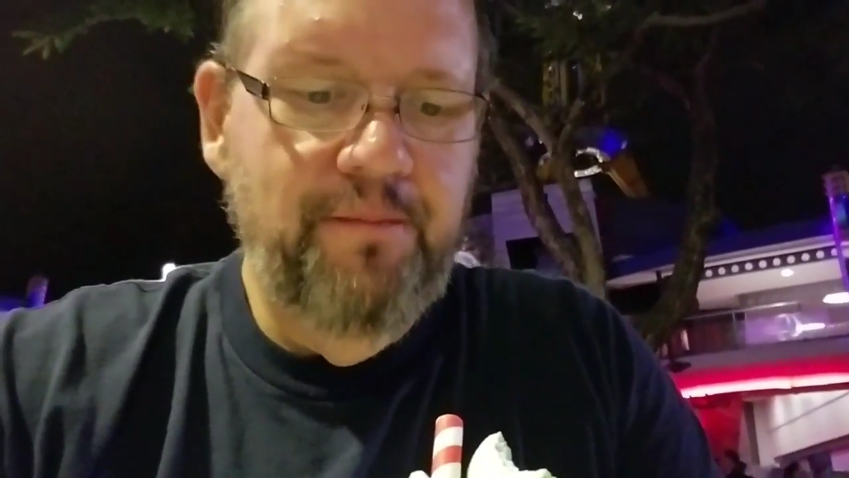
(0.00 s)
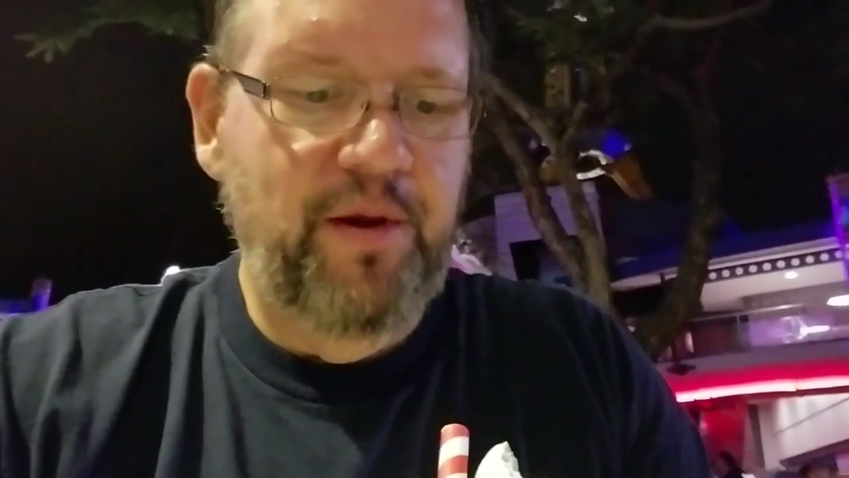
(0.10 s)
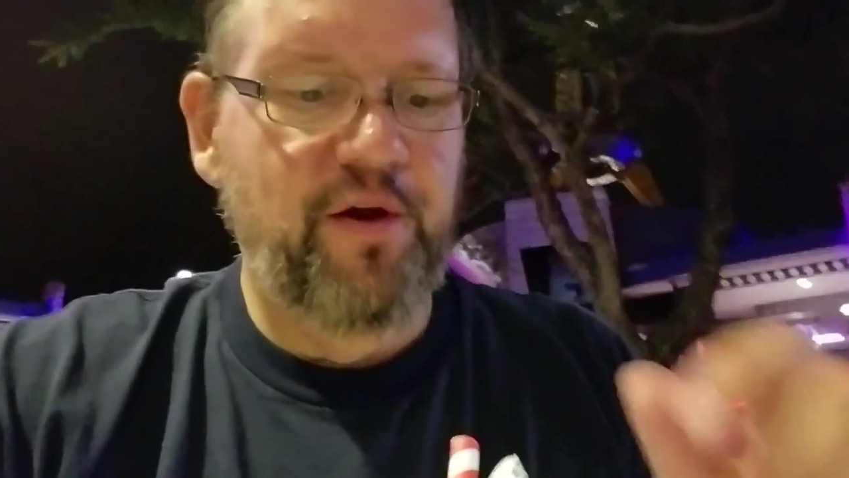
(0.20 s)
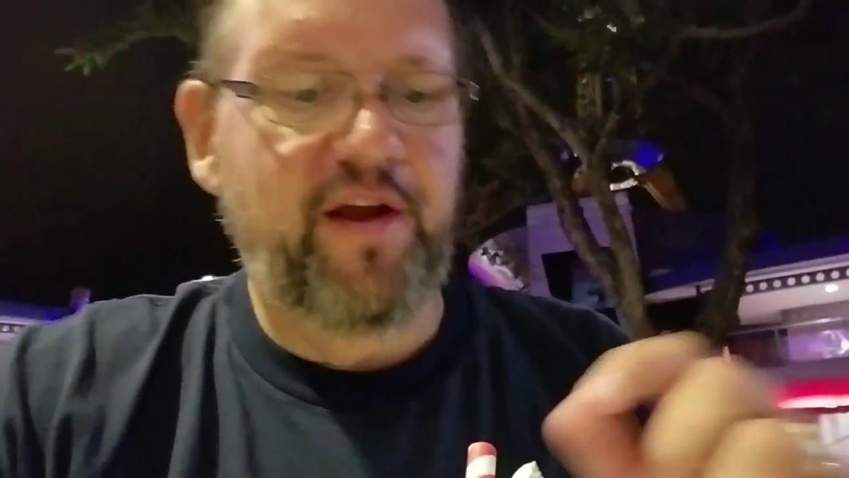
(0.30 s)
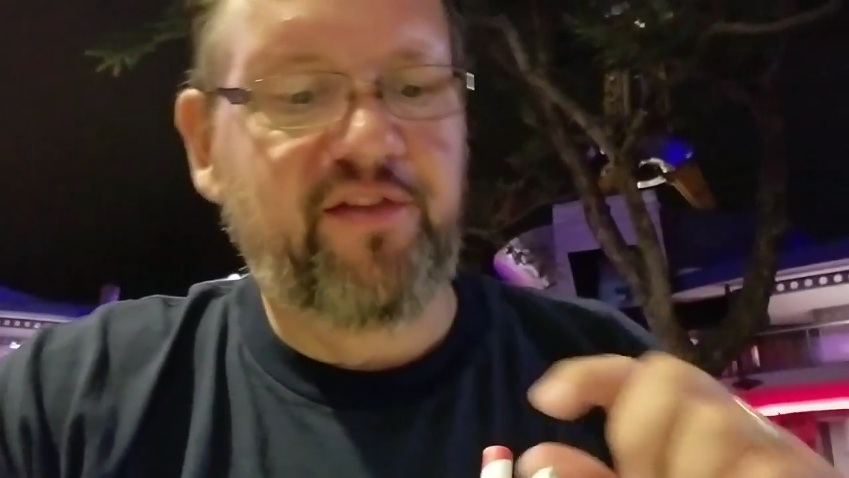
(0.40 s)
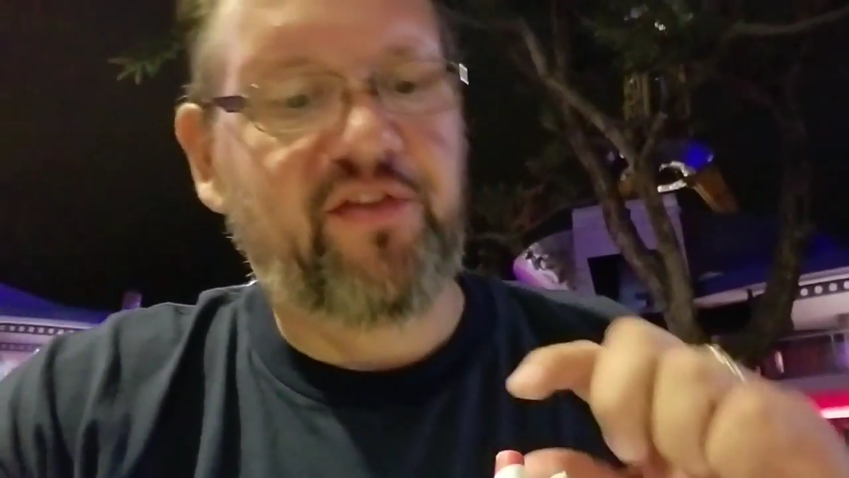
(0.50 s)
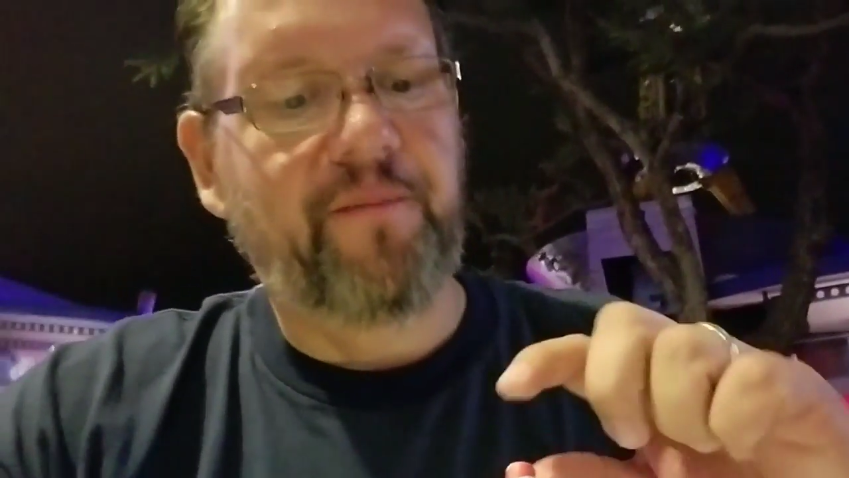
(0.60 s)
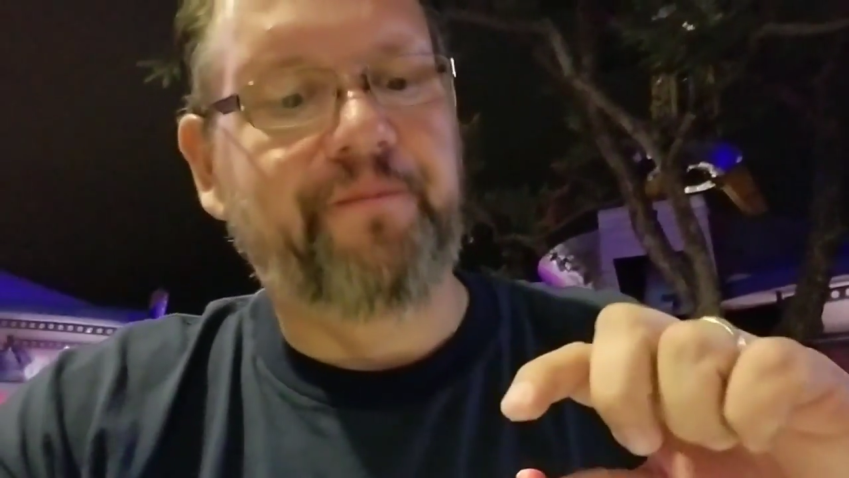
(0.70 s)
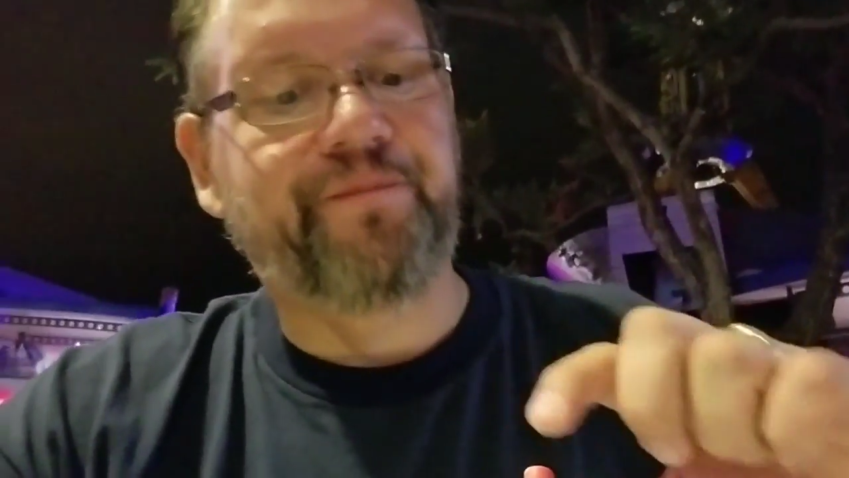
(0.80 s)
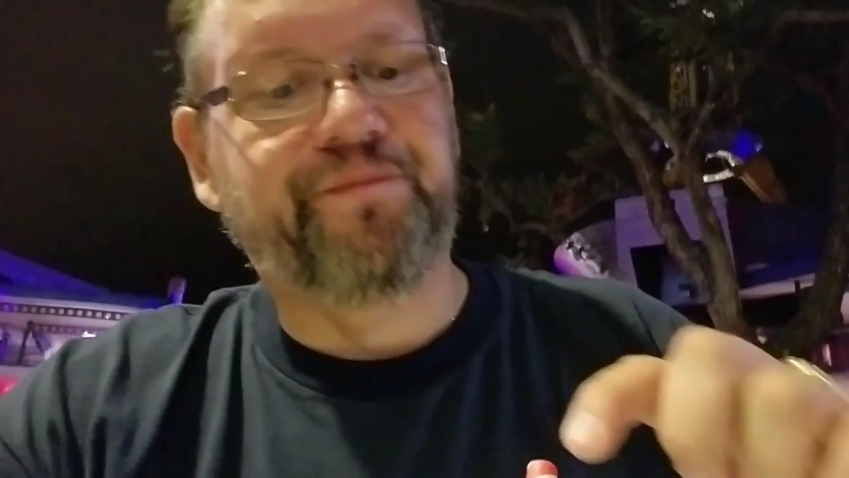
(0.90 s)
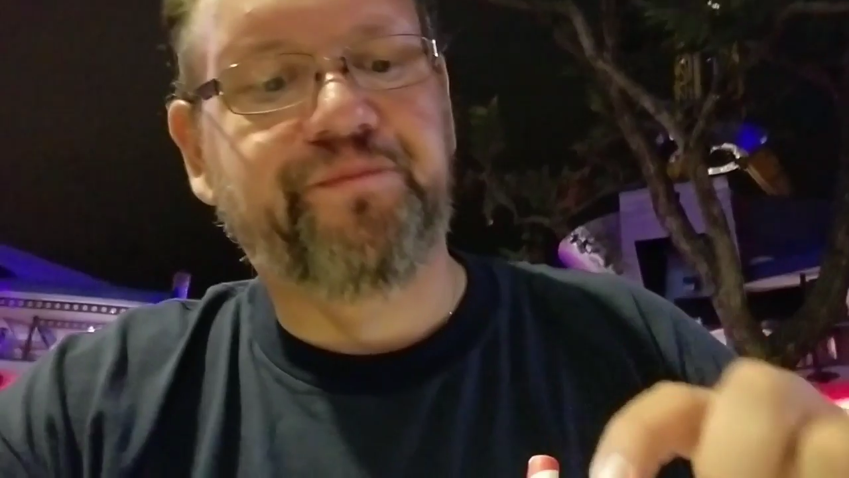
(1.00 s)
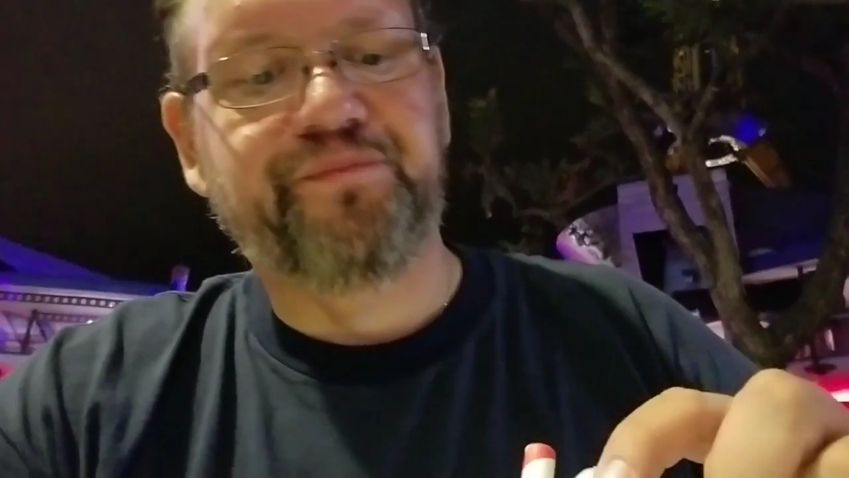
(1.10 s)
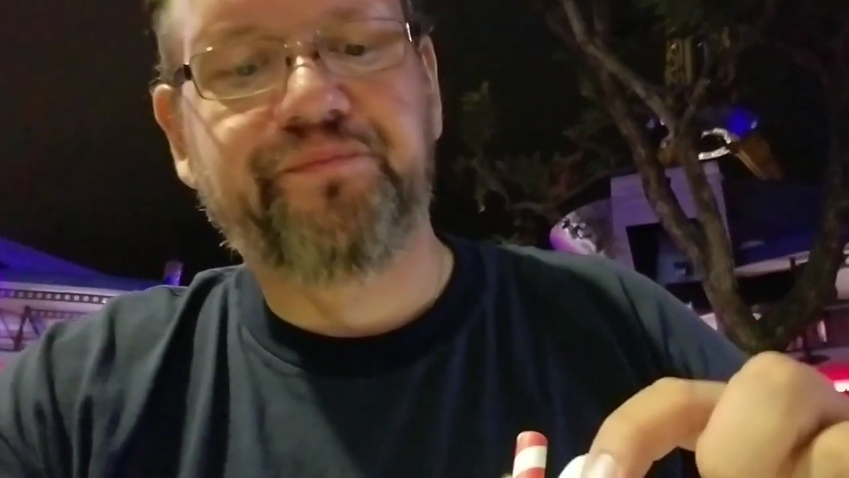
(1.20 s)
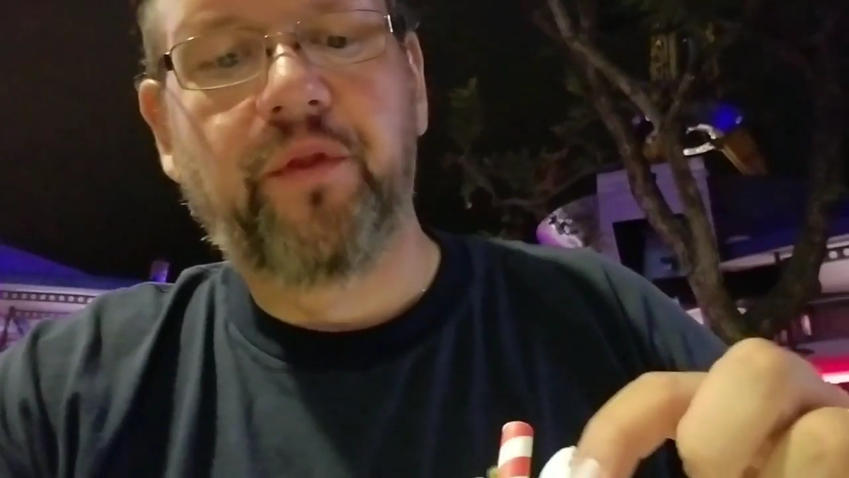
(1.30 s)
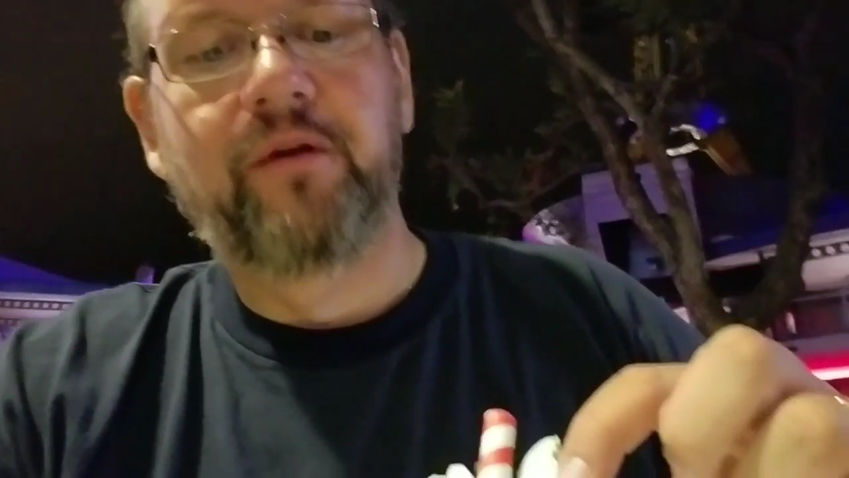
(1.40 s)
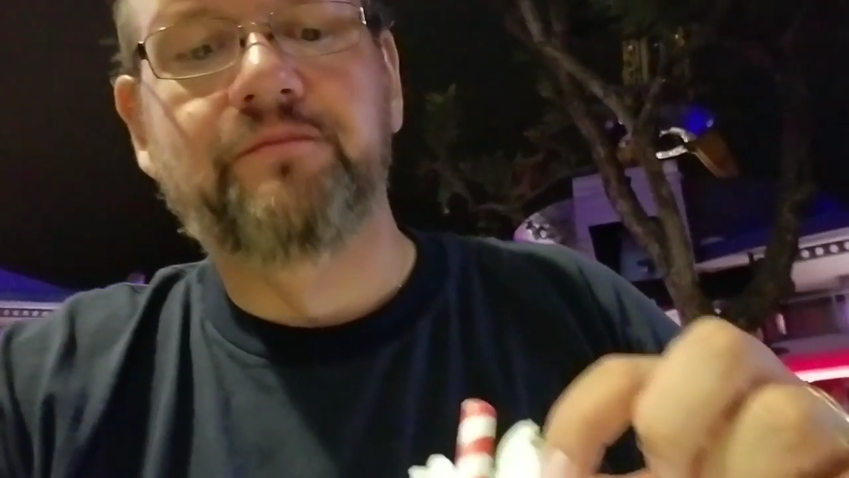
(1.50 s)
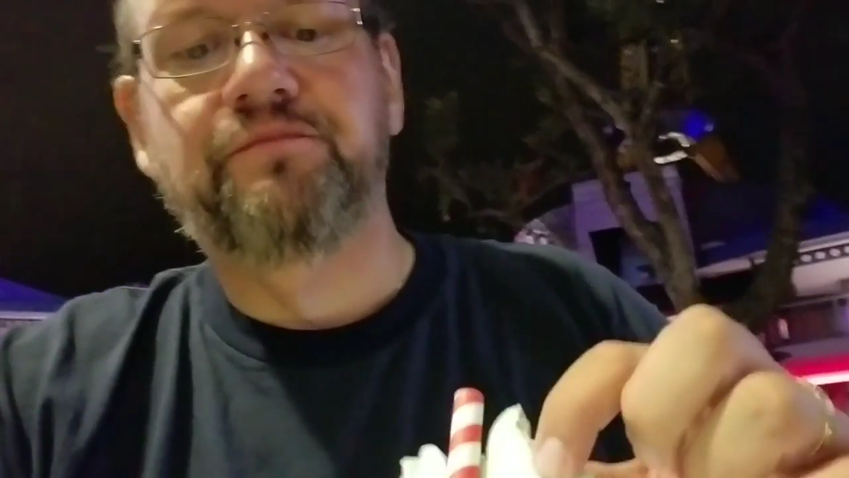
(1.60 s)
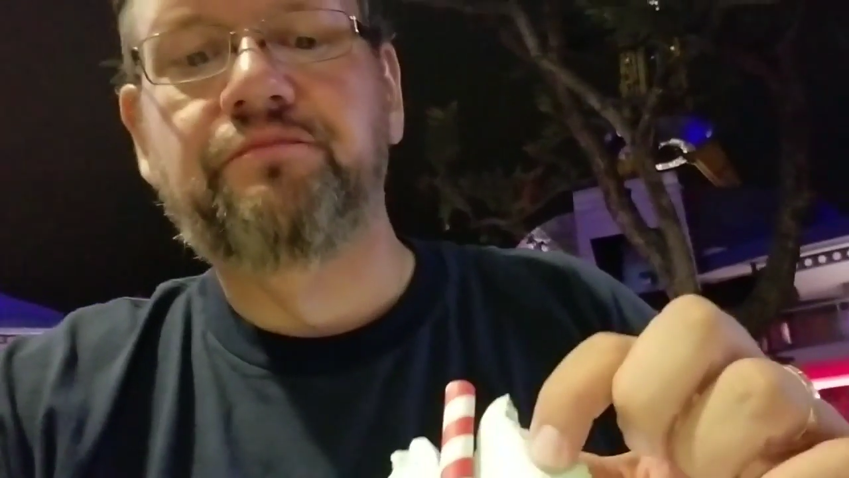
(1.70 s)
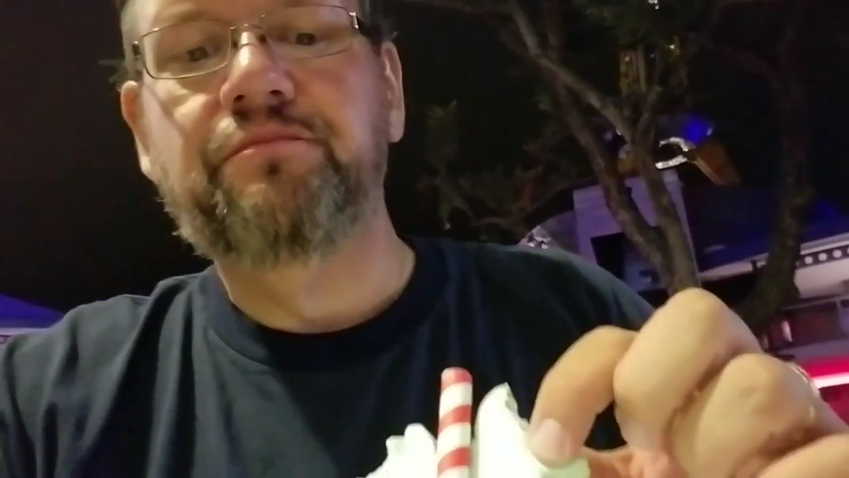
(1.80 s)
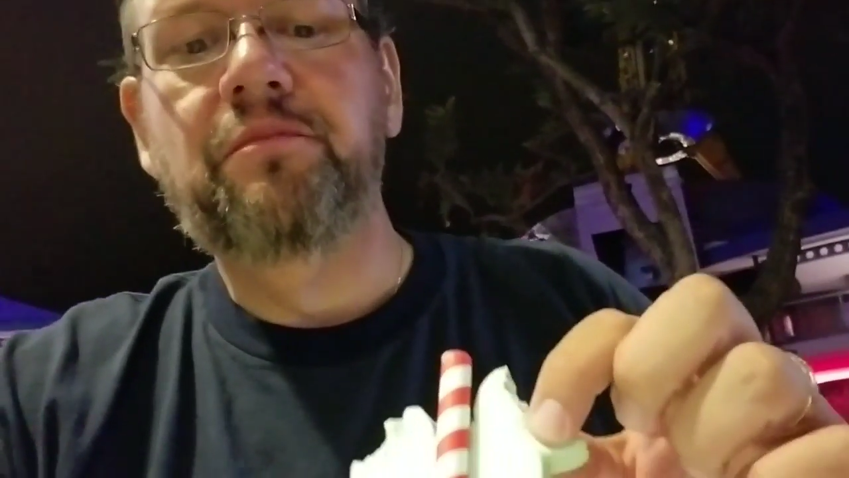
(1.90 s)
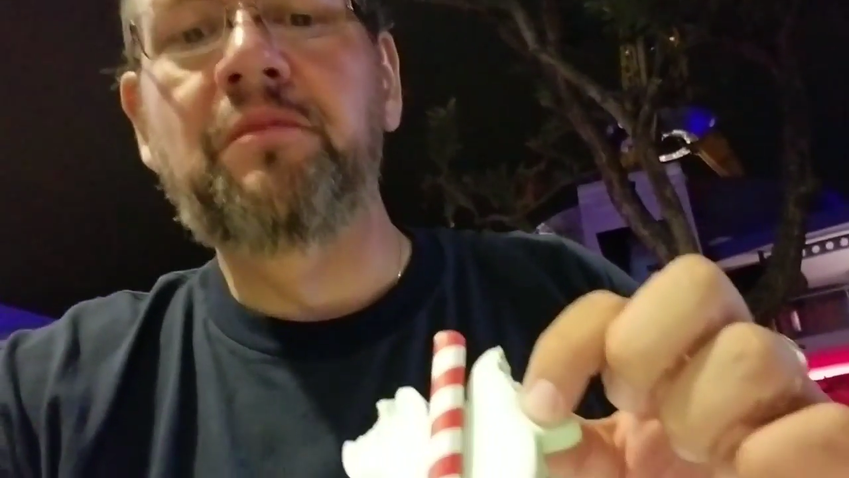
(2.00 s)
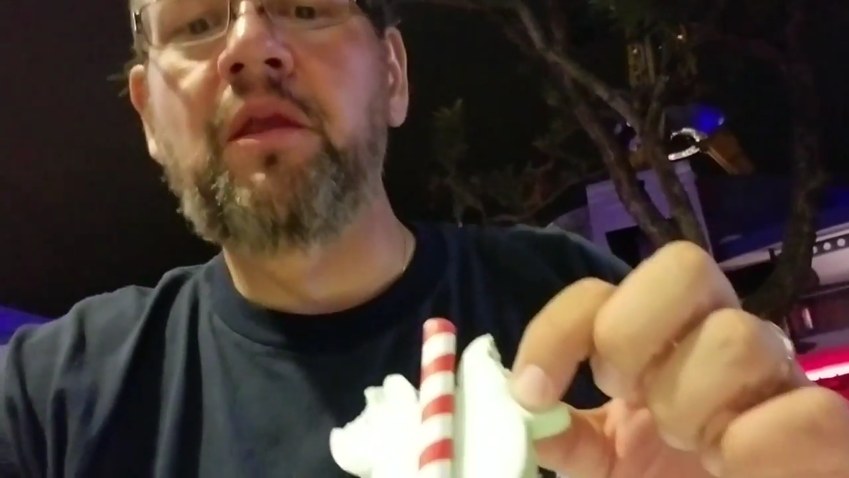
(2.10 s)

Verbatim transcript: periods. Grab